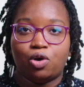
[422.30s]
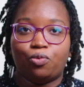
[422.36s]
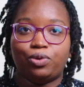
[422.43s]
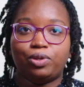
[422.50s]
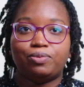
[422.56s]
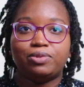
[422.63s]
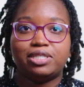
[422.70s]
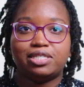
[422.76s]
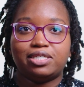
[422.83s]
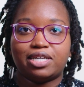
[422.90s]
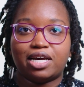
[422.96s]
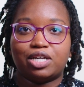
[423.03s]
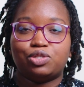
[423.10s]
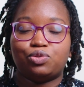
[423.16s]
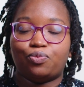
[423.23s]
We will
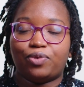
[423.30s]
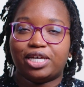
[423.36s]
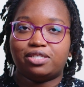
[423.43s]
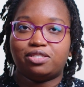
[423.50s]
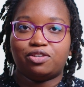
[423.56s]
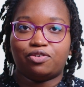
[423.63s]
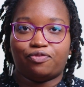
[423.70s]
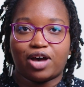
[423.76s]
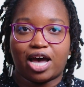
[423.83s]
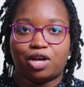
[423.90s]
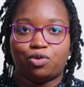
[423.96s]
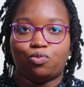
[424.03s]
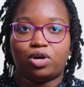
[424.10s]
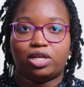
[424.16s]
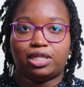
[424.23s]
discuss ways to
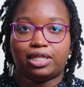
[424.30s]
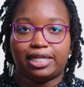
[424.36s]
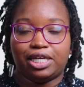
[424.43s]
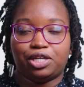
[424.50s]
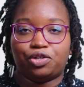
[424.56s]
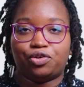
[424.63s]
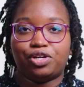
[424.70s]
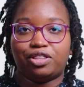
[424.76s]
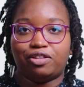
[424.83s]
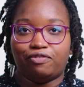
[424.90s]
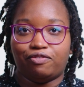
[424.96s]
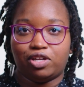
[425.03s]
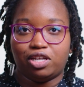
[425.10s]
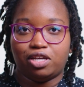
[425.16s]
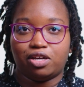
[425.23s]
find one later in the
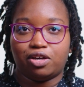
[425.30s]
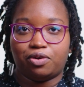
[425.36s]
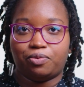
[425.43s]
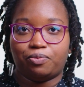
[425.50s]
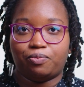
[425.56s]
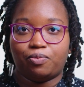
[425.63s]
video.